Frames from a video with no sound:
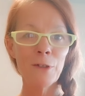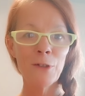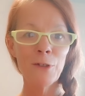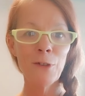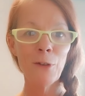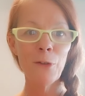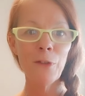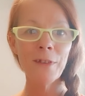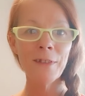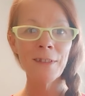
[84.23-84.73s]

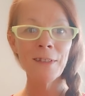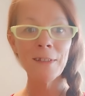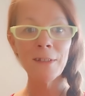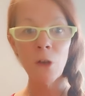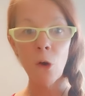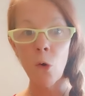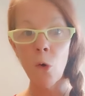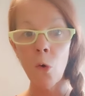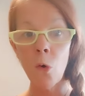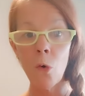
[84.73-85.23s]
So this is
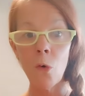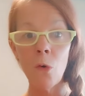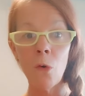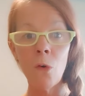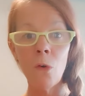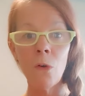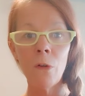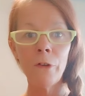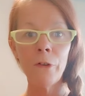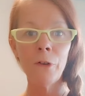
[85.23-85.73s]
a
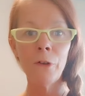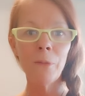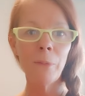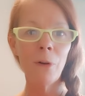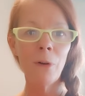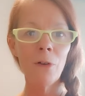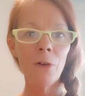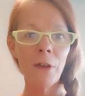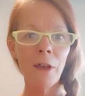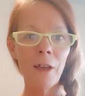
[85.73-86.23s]
whole new
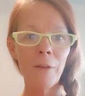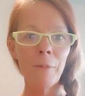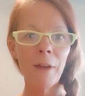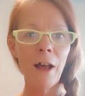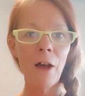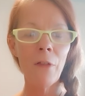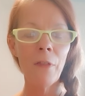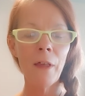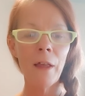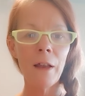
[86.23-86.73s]
ballgame
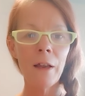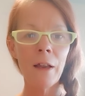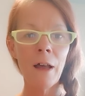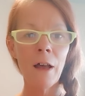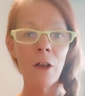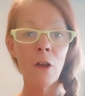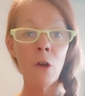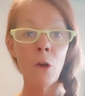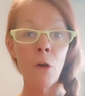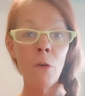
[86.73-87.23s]
now
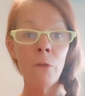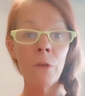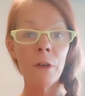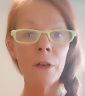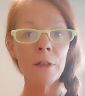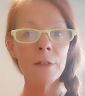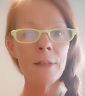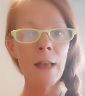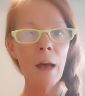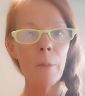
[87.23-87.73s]
that COVID
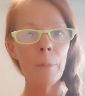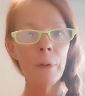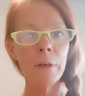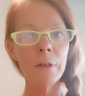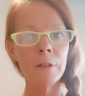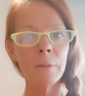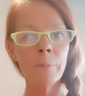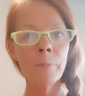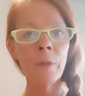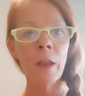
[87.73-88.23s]
has
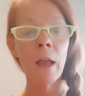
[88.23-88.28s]
happened.